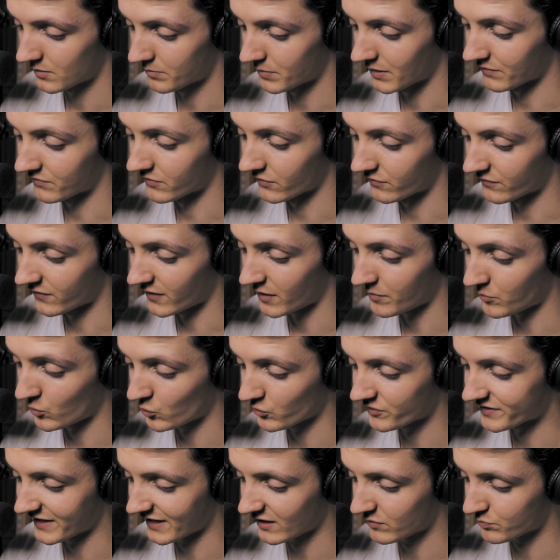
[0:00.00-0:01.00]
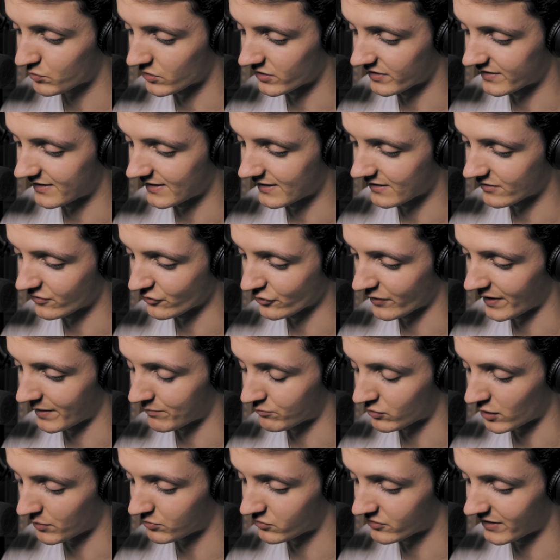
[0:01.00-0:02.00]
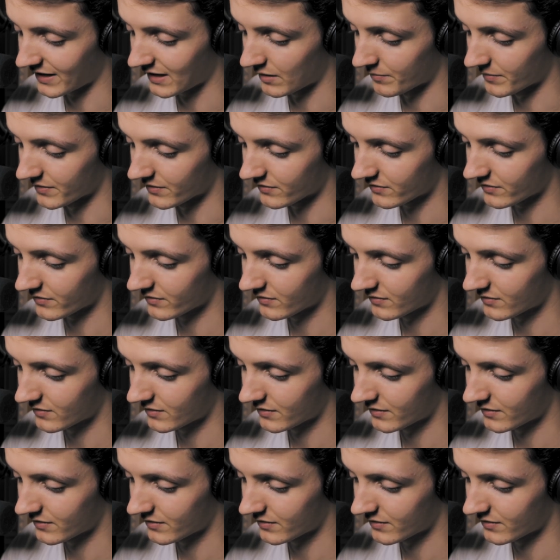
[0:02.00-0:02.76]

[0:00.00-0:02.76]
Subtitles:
but for far more desperate deeds on their proper element.